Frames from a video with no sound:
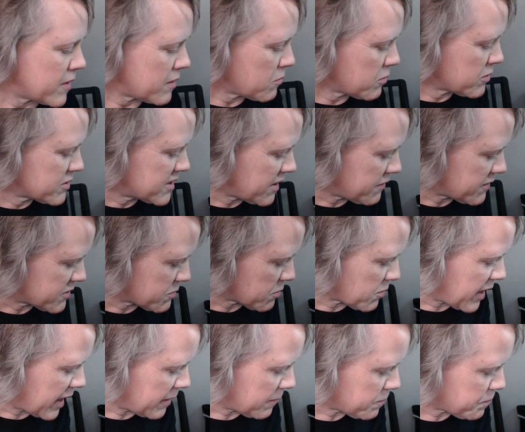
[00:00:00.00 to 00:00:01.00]
We'll see if it's
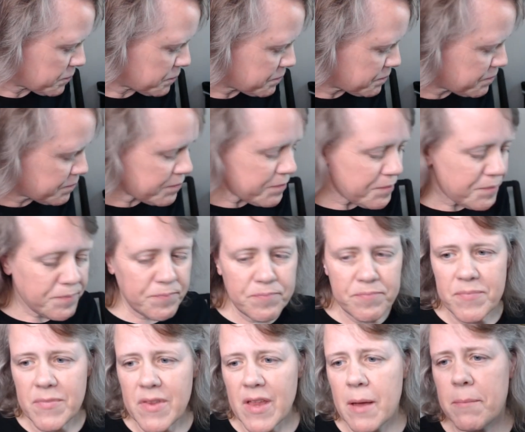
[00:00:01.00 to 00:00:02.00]
working.
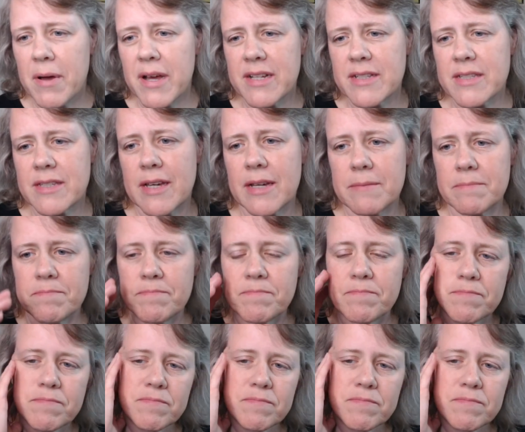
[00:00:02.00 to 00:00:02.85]
But um,